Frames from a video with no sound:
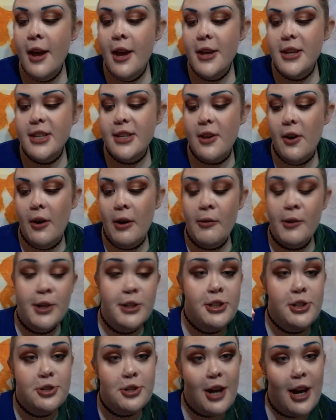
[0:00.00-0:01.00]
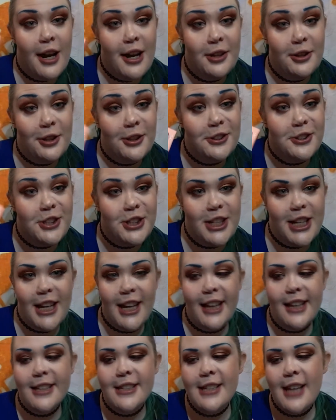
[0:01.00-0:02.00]
So I wanted to try out their
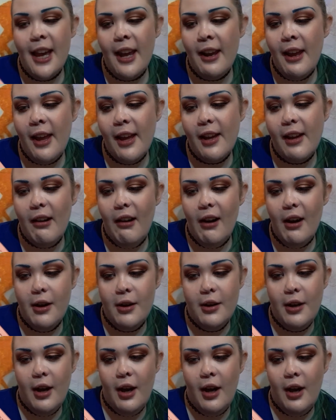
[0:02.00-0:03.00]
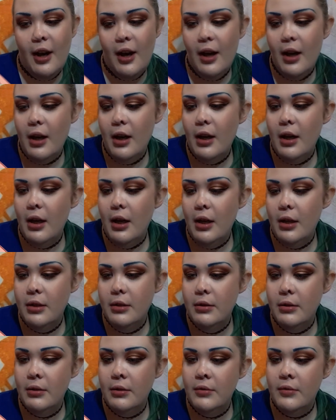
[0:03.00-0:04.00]
cheeks, and I got, uh,
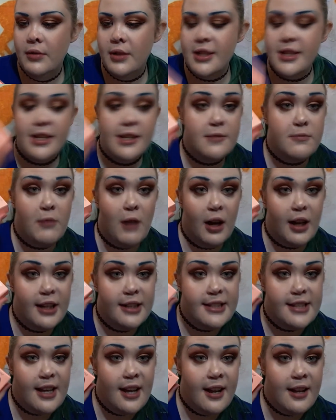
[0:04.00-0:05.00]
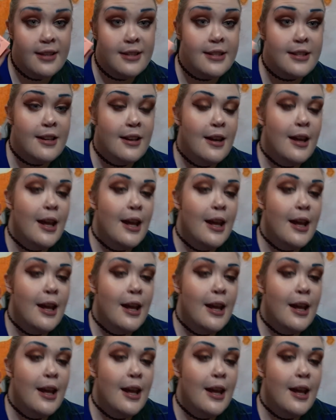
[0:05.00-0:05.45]
what is this, Rocket Science,